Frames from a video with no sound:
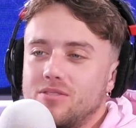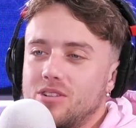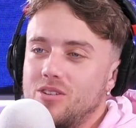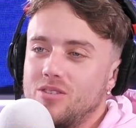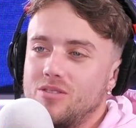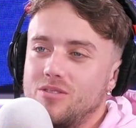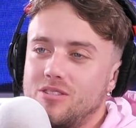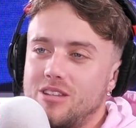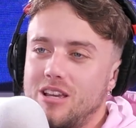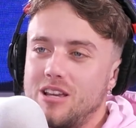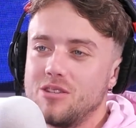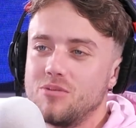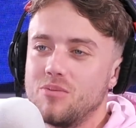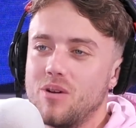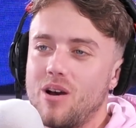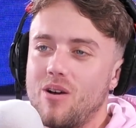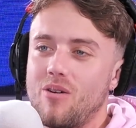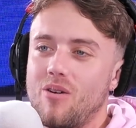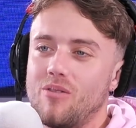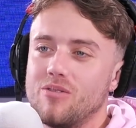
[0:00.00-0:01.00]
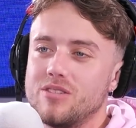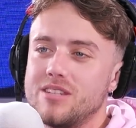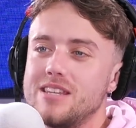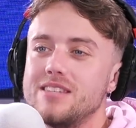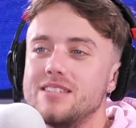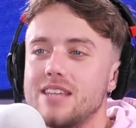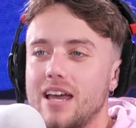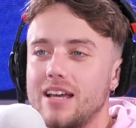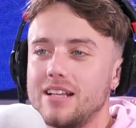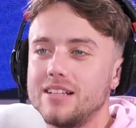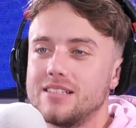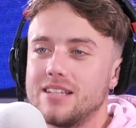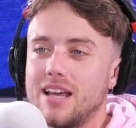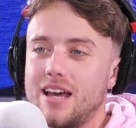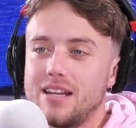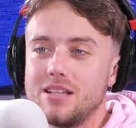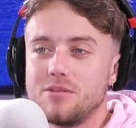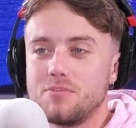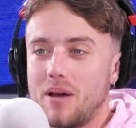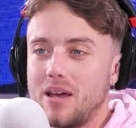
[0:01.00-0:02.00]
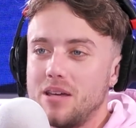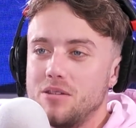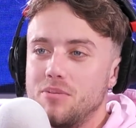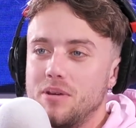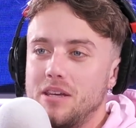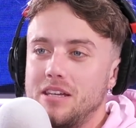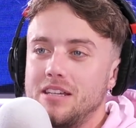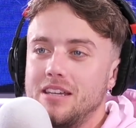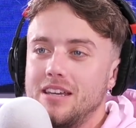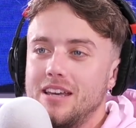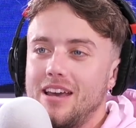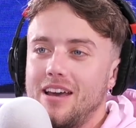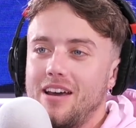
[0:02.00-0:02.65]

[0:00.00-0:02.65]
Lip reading: news as well. Obviously, Zayn's had his baby.